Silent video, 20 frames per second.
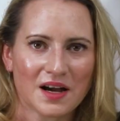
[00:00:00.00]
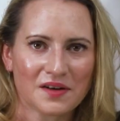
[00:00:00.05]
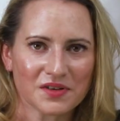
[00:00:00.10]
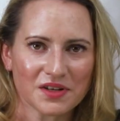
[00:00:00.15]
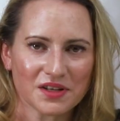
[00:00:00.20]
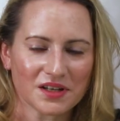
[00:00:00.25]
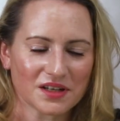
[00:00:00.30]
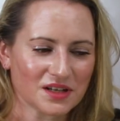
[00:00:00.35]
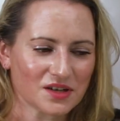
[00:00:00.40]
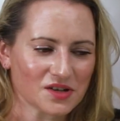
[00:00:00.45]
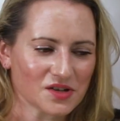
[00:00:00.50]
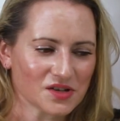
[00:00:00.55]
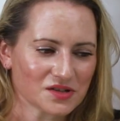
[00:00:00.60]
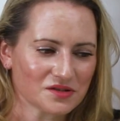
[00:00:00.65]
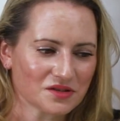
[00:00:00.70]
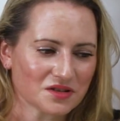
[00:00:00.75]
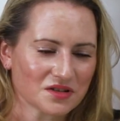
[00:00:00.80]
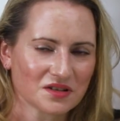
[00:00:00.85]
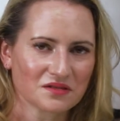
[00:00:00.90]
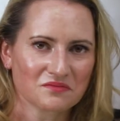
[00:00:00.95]
everything here
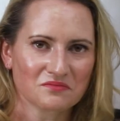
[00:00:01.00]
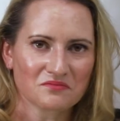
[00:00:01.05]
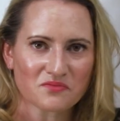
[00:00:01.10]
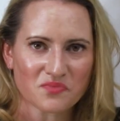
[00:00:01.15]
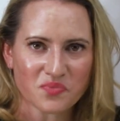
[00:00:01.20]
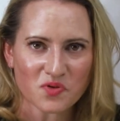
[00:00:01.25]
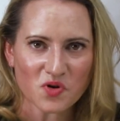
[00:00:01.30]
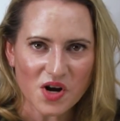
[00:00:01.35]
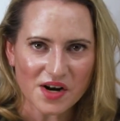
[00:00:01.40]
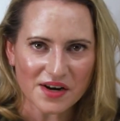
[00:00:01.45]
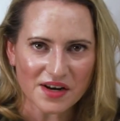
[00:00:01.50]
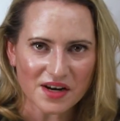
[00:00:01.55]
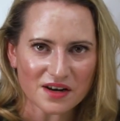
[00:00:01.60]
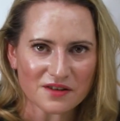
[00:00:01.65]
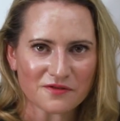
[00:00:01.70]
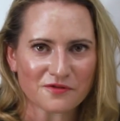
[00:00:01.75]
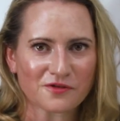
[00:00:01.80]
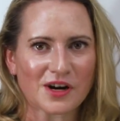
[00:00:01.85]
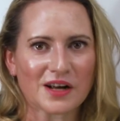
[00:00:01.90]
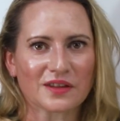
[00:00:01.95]
is
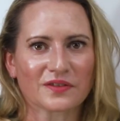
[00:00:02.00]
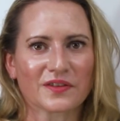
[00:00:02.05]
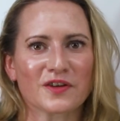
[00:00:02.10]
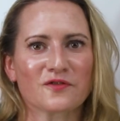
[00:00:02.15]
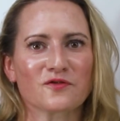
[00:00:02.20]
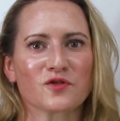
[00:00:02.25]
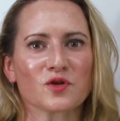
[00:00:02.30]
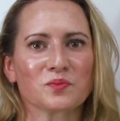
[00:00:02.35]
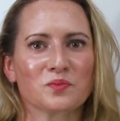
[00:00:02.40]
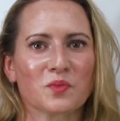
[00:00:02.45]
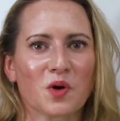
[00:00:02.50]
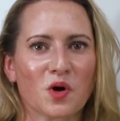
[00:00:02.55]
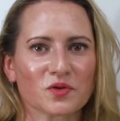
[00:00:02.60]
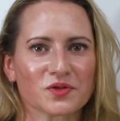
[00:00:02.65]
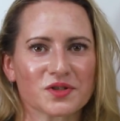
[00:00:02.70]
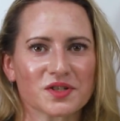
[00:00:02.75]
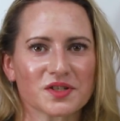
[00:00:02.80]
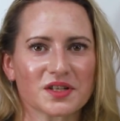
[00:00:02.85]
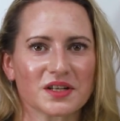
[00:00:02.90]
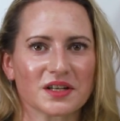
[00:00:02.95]
pretty friendly for
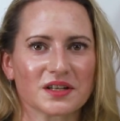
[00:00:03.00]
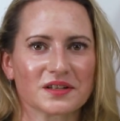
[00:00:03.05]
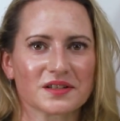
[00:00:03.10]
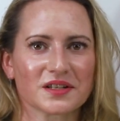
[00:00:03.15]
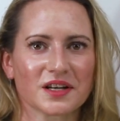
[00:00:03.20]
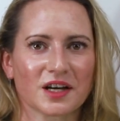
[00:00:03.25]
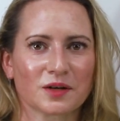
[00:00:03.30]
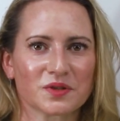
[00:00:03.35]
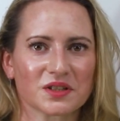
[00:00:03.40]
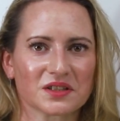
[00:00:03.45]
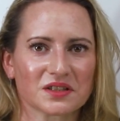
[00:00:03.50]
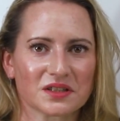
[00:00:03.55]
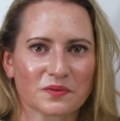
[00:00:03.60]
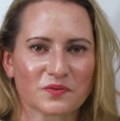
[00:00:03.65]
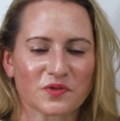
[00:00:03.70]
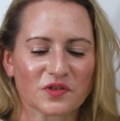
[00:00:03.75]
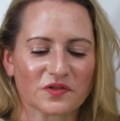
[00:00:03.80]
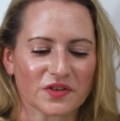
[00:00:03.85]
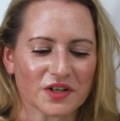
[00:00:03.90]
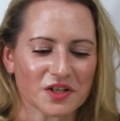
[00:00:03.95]
most skin types,
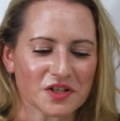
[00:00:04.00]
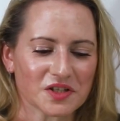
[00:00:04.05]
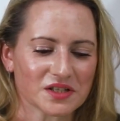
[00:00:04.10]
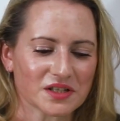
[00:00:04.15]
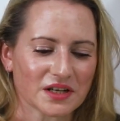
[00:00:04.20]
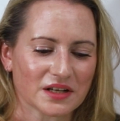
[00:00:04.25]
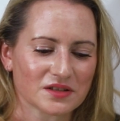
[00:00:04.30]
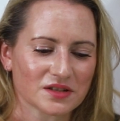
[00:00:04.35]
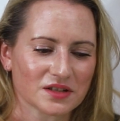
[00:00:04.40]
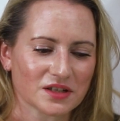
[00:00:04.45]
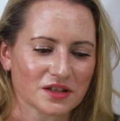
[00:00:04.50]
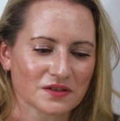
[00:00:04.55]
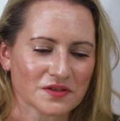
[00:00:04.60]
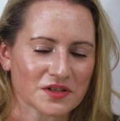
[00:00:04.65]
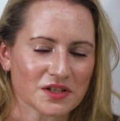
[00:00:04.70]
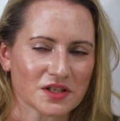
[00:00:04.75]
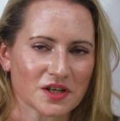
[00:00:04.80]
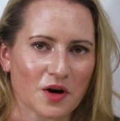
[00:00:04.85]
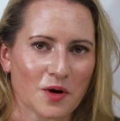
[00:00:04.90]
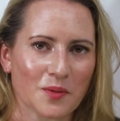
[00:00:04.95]
except for very sensitive,
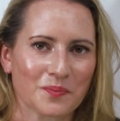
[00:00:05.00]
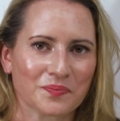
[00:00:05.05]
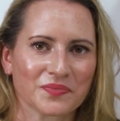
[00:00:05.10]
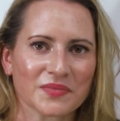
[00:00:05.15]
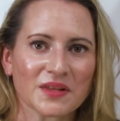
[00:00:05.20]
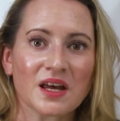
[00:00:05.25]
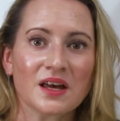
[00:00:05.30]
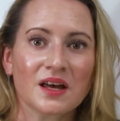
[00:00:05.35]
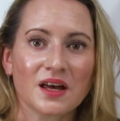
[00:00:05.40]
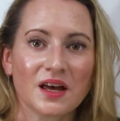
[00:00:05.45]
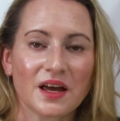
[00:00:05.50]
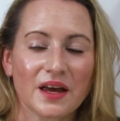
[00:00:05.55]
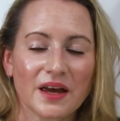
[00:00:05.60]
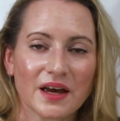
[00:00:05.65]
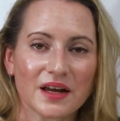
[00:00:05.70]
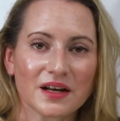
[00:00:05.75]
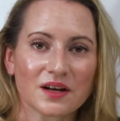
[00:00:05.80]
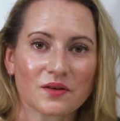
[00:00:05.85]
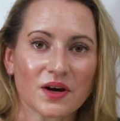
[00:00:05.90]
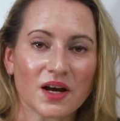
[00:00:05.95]
so...
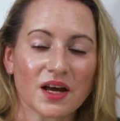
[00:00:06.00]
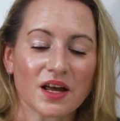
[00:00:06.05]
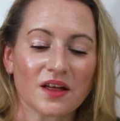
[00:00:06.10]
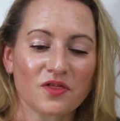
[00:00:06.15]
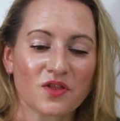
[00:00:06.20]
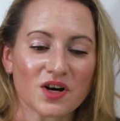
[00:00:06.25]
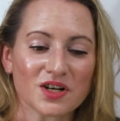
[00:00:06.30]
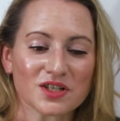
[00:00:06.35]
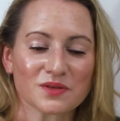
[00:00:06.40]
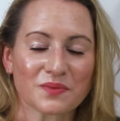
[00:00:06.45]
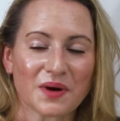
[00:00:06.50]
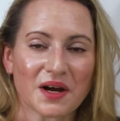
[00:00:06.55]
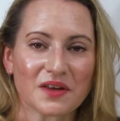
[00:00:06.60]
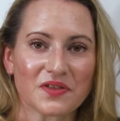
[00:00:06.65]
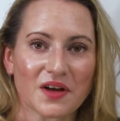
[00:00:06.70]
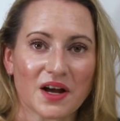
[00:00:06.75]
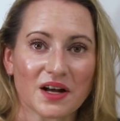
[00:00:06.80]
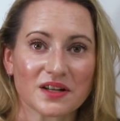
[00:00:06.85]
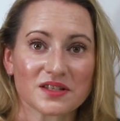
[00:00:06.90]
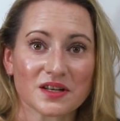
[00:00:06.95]
Anyway, those are my
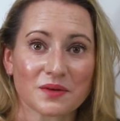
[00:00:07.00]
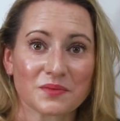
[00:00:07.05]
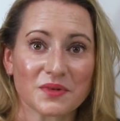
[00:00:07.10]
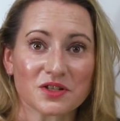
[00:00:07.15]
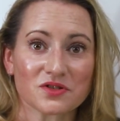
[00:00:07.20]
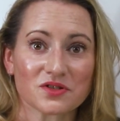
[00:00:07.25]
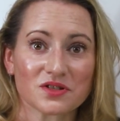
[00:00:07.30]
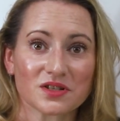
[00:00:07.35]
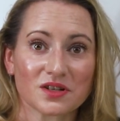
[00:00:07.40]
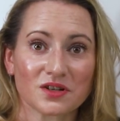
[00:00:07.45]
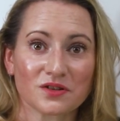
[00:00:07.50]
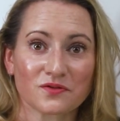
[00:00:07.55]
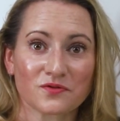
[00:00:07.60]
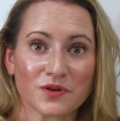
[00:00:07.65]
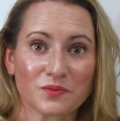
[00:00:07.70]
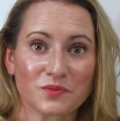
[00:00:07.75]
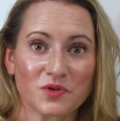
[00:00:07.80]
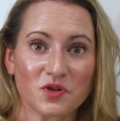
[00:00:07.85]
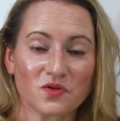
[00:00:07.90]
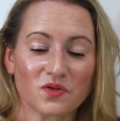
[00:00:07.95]
thoughts. I'm interested in hearing
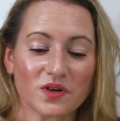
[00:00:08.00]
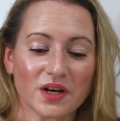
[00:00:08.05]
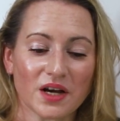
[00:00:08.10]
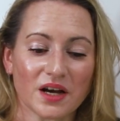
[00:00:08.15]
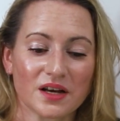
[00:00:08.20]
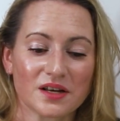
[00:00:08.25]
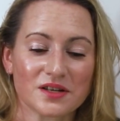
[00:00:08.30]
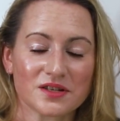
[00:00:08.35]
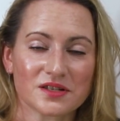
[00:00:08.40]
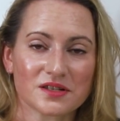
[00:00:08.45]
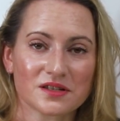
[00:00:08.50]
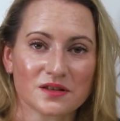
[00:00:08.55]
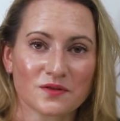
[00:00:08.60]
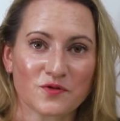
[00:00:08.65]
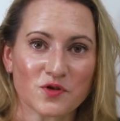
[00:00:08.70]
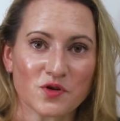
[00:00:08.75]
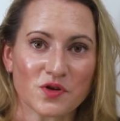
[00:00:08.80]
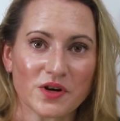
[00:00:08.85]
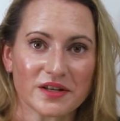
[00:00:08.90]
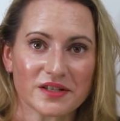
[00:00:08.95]
from you guys.
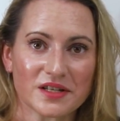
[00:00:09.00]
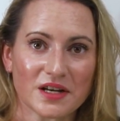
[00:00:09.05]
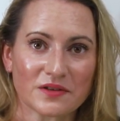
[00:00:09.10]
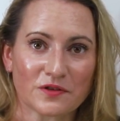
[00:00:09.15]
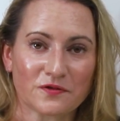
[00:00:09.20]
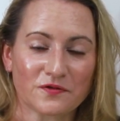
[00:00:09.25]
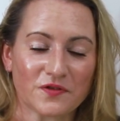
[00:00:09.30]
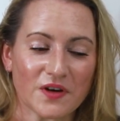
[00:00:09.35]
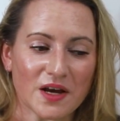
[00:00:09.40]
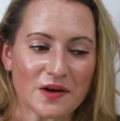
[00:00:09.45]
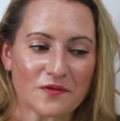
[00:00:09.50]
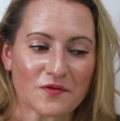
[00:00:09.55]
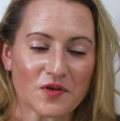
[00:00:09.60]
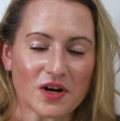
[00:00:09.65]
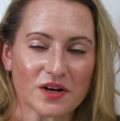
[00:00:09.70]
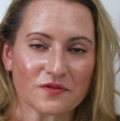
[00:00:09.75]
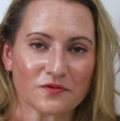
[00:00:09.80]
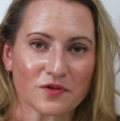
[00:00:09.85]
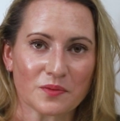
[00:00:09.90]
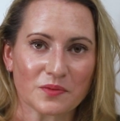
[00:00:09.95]
If you guys have a
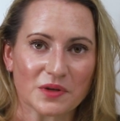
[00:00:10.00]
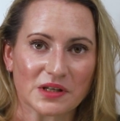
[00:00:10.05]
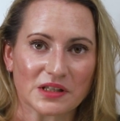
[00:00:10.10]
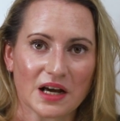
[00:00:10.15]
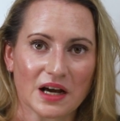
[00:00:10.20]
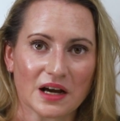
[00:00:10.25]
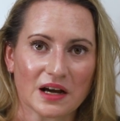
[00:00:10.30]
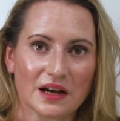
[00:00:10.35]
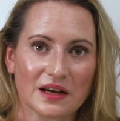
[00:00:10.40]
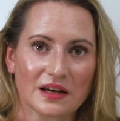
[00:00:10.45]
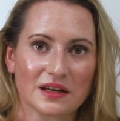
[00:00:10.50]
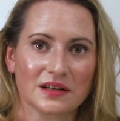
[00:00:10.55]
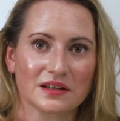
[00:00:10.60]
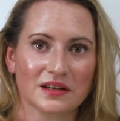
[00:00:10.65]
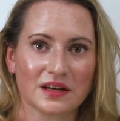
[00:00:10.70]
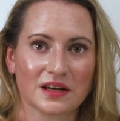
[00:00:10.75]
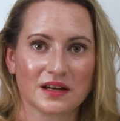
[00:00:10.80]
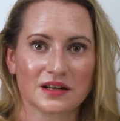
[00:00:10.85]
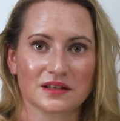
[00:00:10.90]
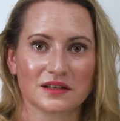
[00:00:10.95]
favorite from the line,
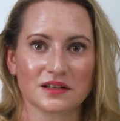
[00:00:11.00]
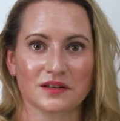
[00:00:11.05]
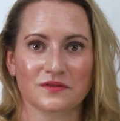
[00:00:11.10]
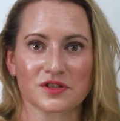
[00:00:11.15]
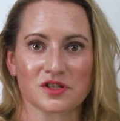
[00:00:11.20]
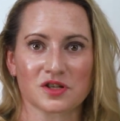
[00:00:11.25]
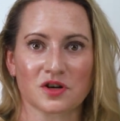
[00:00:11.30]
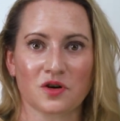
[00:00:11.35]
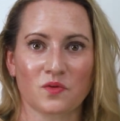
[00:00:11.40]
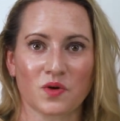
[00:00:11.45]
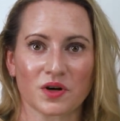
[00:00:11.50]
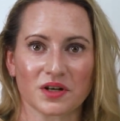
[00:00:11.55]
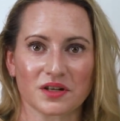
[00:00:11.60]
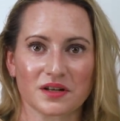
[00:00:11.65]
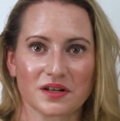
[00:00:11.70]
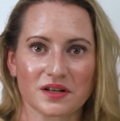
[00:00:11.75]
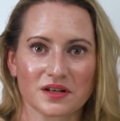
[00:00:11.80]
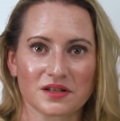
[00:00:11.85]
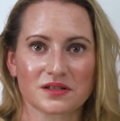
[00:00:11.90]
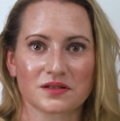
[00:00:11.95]
and if so, what it
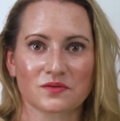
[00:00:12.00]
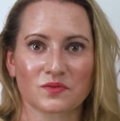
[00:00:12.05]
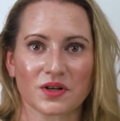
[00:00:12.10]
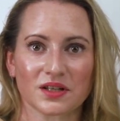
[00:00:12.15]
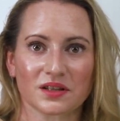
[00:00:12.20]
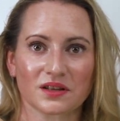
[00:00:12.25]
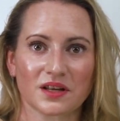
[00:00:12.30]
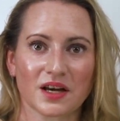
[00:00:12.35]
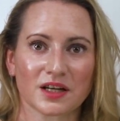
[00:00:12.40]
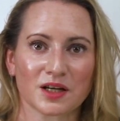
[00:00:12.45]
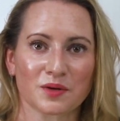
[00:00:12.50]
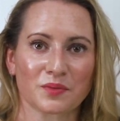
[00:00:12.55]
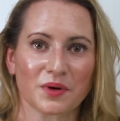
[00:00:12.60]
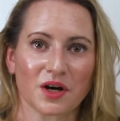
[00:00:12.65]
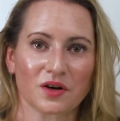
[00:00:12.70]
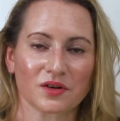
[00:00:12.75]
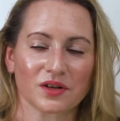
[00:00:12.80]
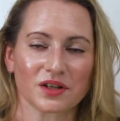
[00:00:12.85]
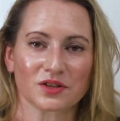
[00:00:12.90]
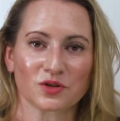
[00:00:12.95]
is and what you like
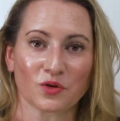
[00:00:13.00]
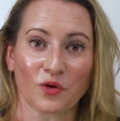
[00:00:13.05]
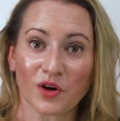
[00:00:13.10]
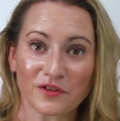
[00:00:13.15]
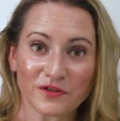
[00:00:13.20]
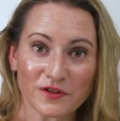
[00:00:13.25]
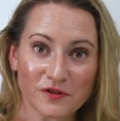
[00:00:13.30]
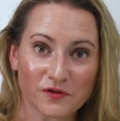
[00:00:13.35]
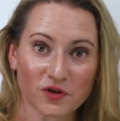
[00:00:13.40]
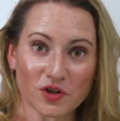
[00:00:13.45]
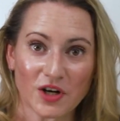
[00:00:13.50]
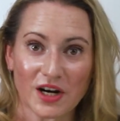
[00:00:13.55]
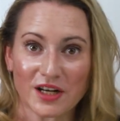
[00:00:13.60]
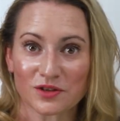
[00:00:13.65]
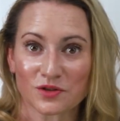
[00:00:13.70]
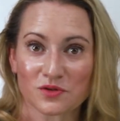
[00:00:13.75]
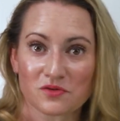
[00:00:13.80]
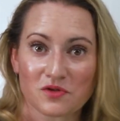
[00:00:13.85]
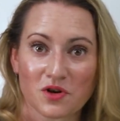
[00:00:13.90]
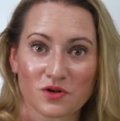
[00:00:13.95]
about it. Or if you've
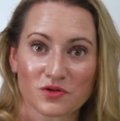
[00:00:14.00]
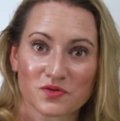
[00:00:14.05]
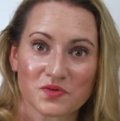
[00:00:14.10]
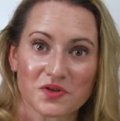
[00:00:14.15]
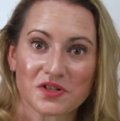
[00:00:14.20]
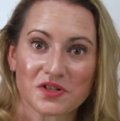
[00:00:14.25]
tried the Rose